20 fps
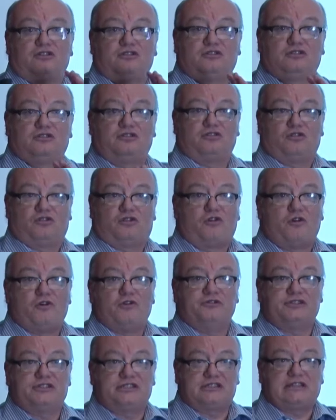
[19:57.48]
your own
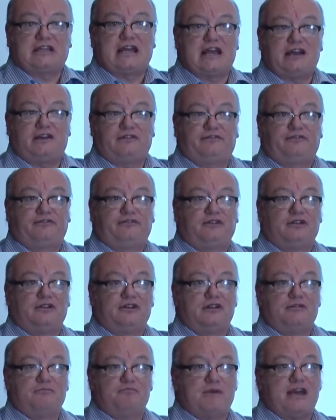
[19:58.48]
staff
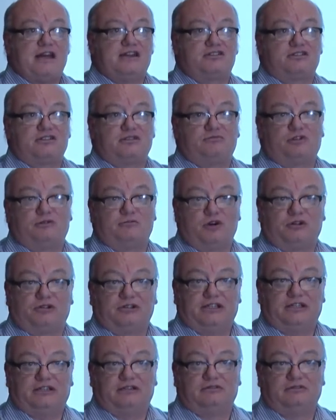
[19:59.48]
manage them
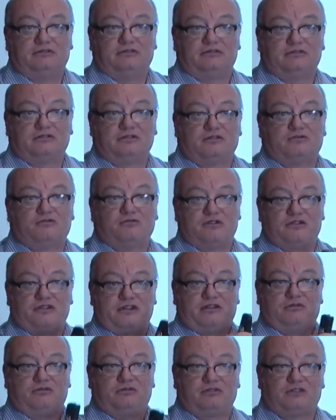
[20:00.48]
remotely, where they
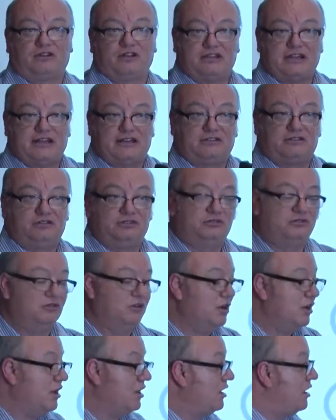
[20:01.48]
connect to
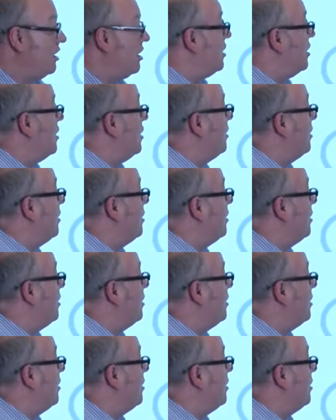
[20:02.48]
uh,